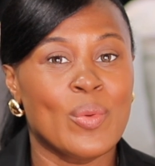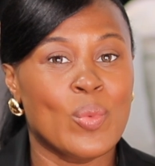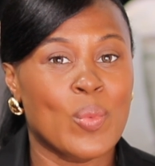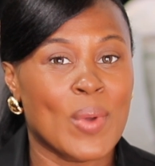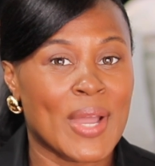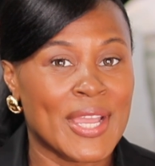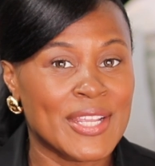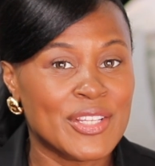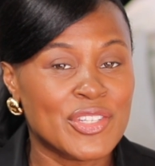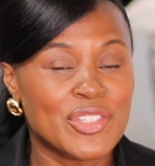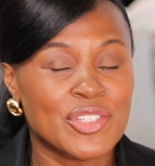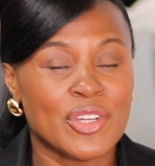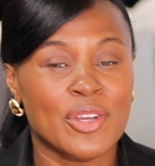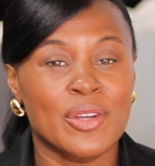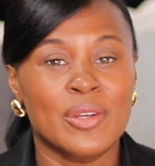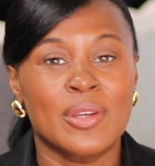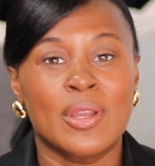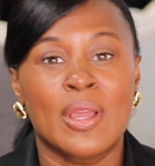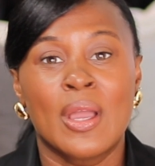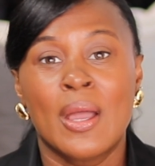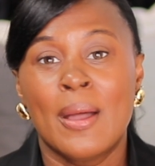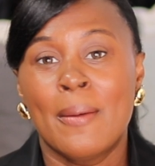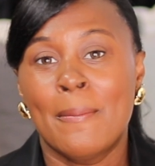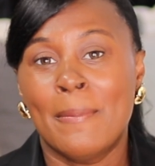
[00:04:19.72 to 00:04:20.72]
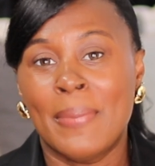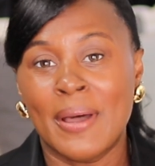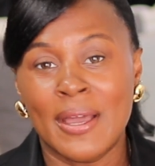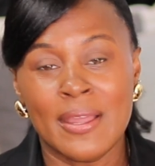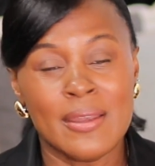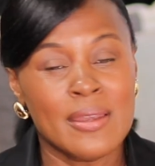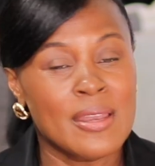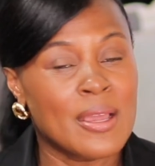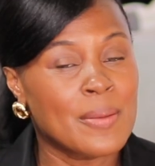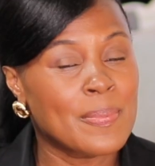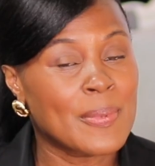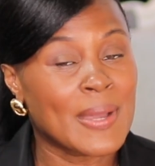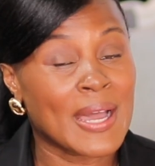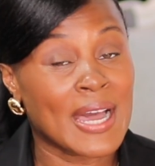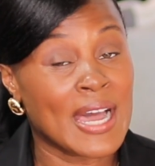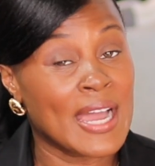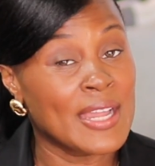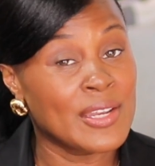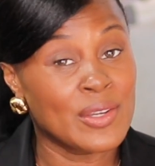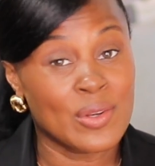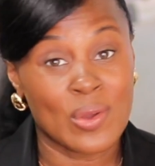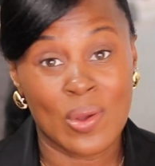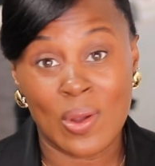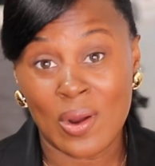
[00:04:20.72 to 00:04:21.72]
white shirt, button-up
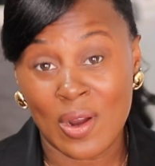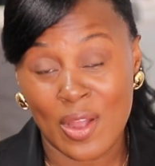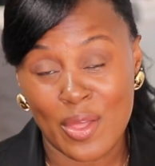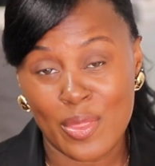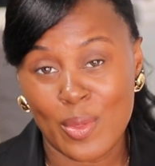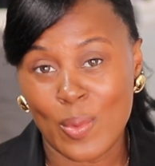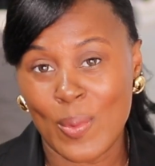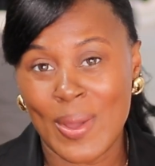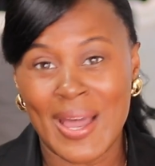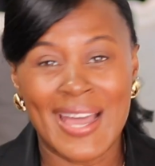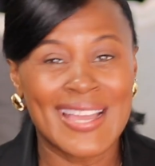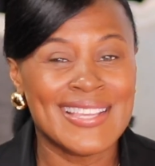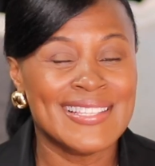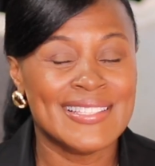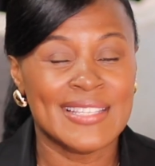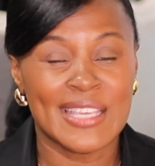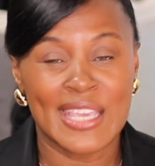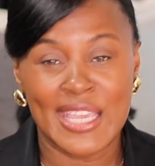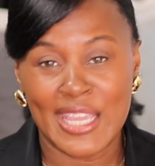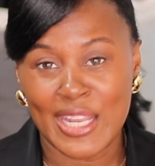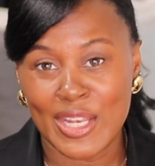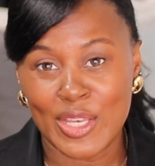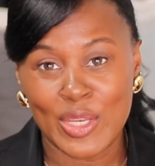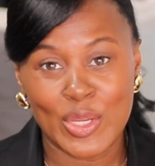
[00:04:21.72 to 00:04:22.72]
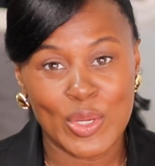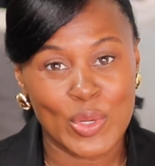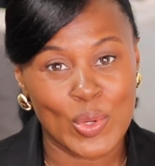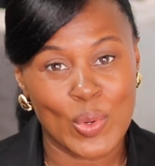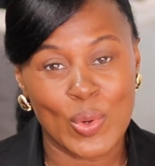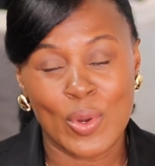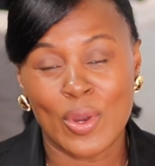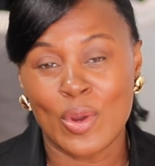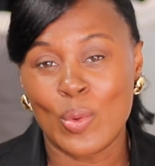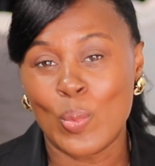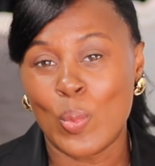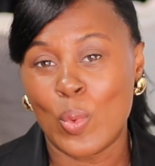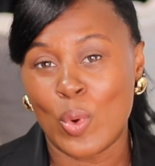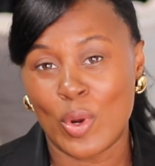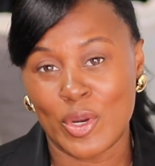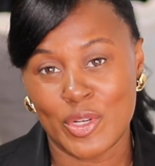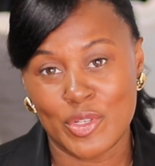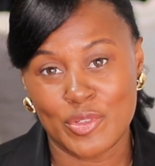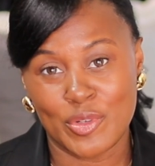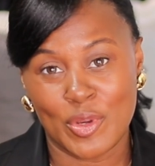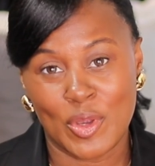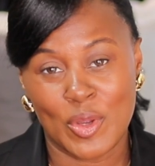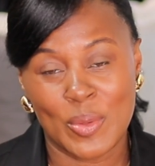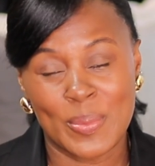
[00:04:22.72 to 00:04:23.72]
cotton or otherwise in your
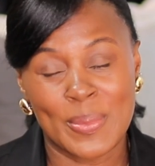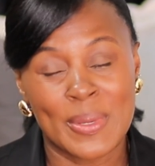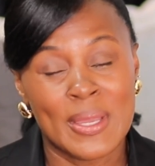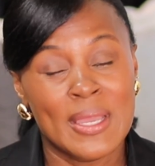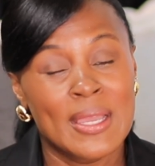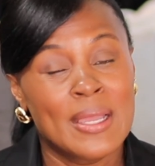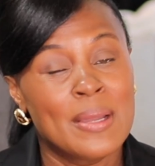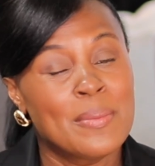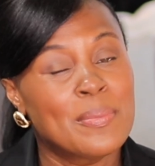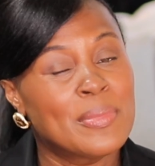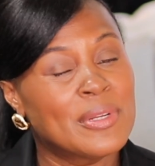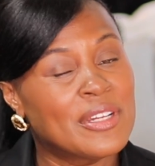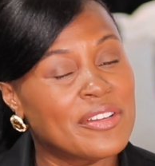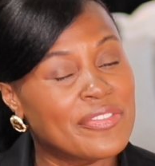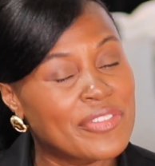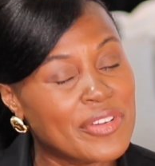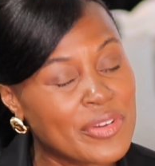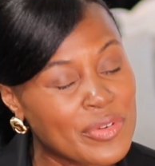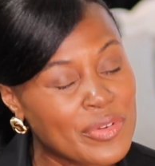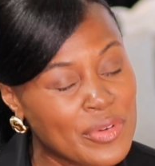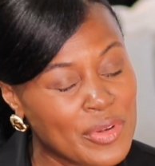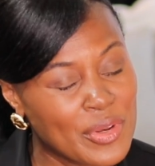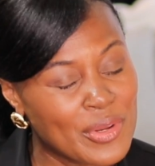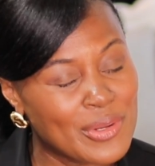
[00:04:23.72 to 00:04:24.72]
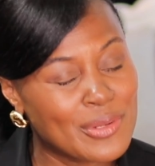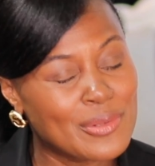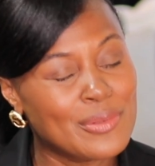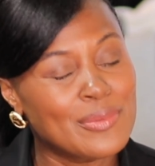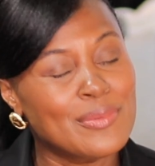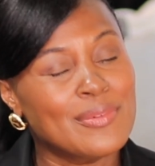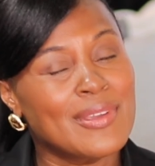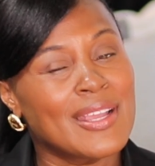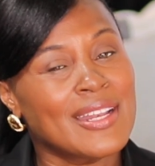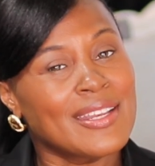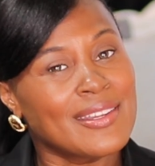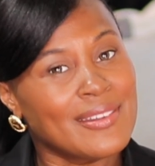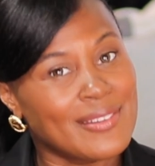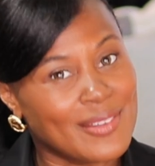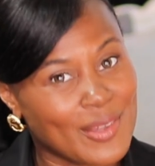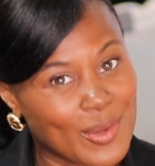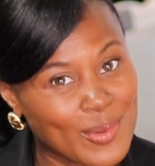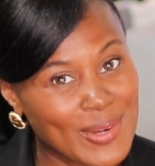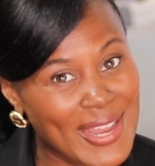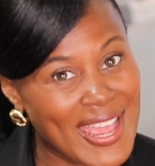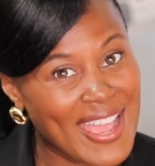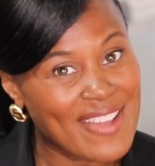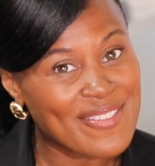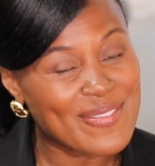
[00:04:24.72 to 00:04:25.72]
wardrobe. But if you're new and you
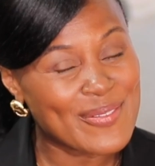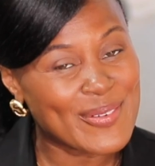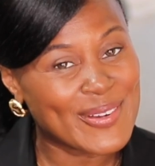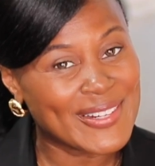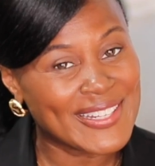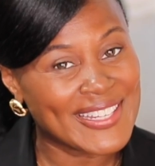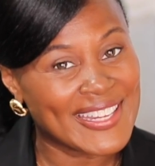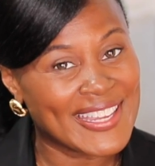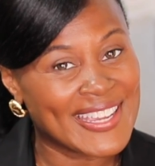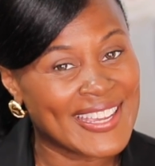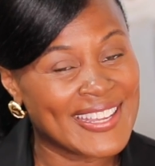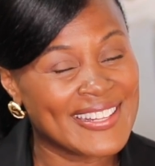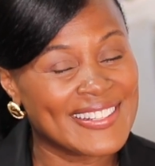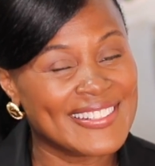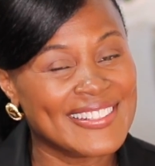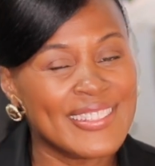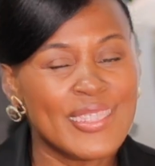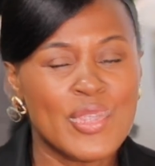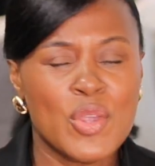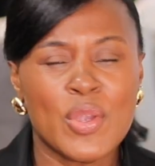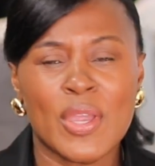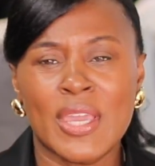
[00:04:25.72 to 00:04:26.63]
don't have one yet, you